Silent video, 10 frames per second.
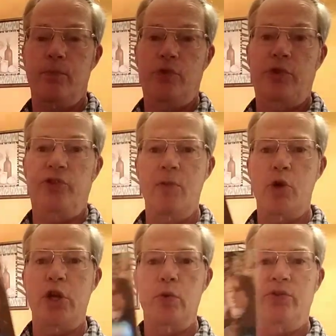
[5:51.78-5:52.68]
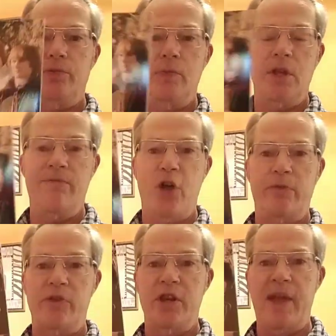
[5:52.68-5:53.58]
someone who was
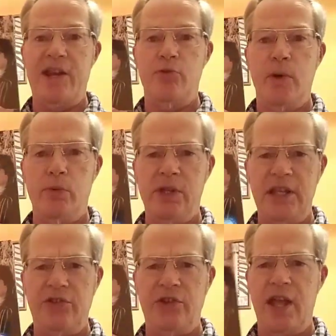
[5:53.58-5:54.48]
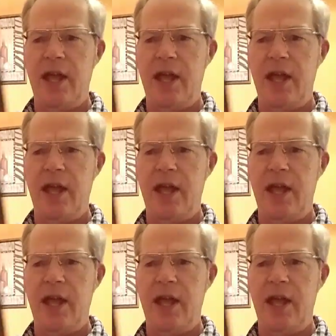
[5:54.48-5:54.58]
involved in their management released